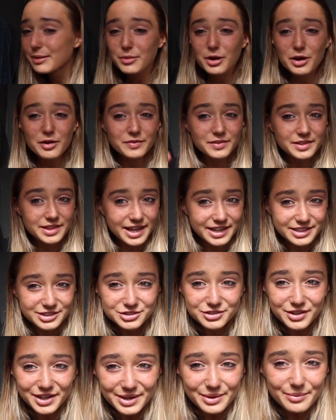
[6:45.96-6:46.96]
I'm over there
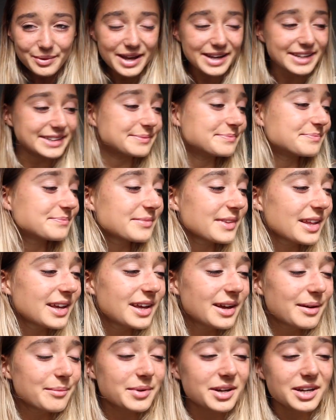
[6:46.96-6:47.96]
straight away
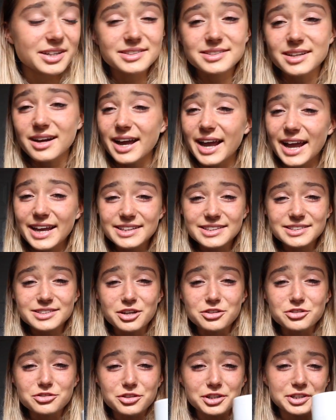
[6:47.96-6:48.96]
because I hate this
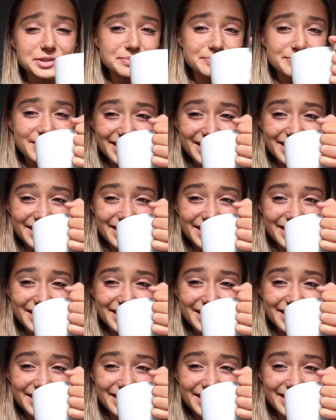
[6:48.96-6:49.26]
country.